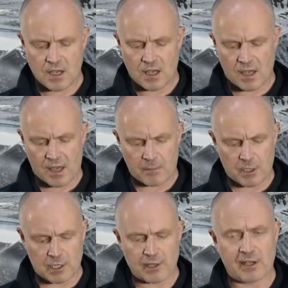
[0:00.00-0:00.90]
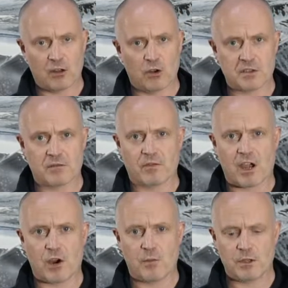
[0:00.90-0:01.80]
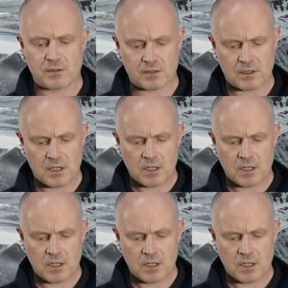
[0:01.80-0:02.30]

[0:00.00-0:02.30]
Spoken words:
and cleaning those environments.